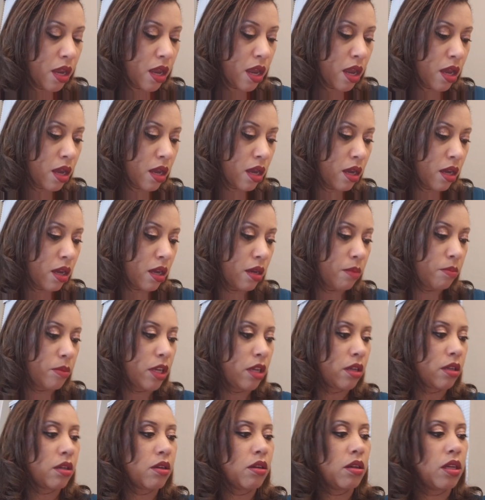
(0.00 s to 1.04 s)

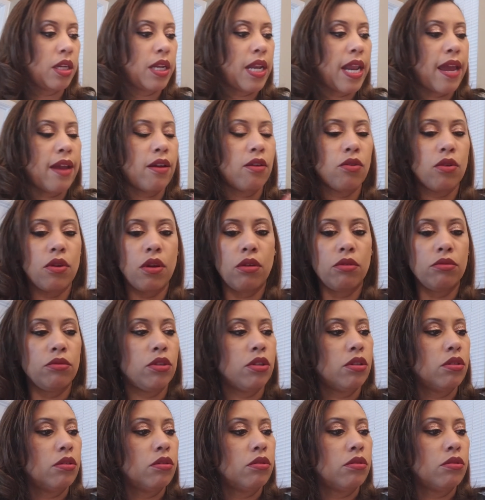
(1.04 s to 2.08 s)
I'm going to now go
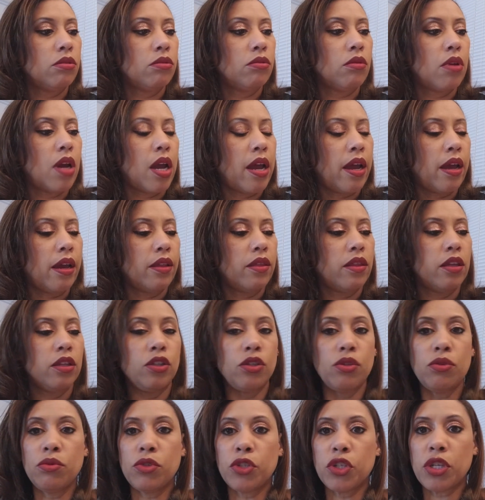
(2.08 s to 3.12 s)
to the
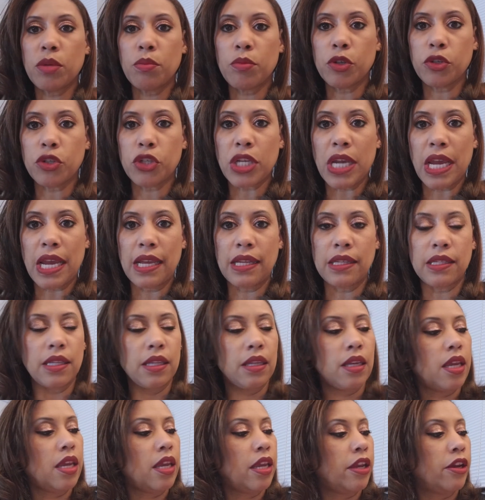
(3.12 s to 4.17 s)
2 shimmer shades
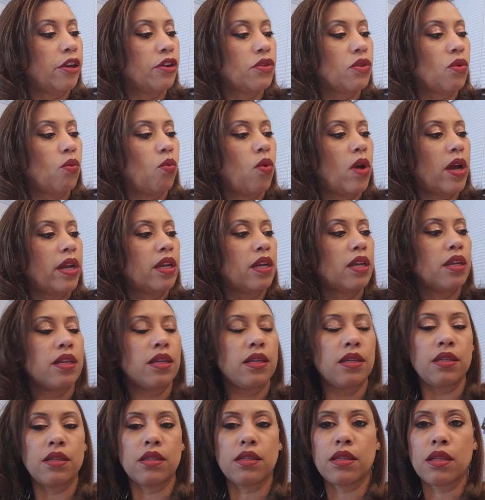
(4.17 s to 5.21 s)
in here. The one
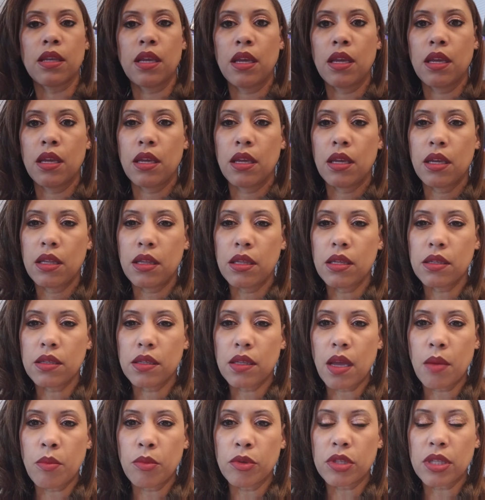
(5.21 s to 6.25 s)
is, it looks
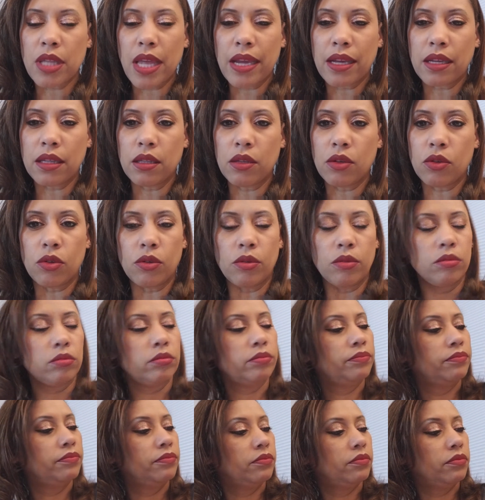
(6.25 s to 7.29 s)
almost like a little
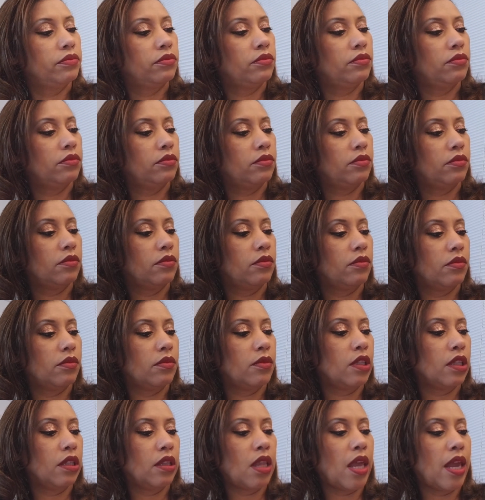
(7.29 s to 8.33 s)

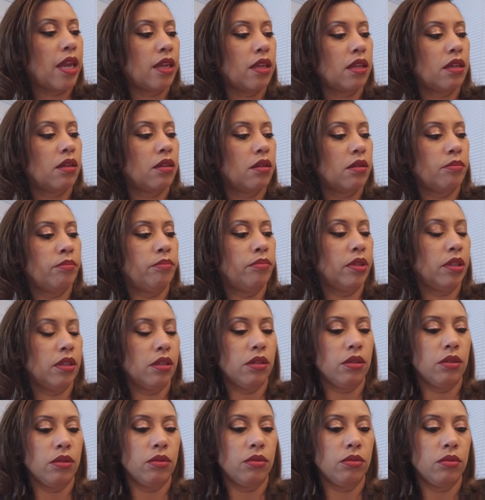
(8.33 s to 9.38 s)
light
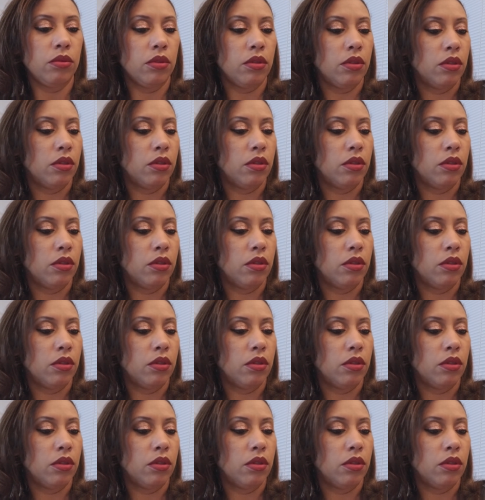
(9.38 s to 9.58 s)
blue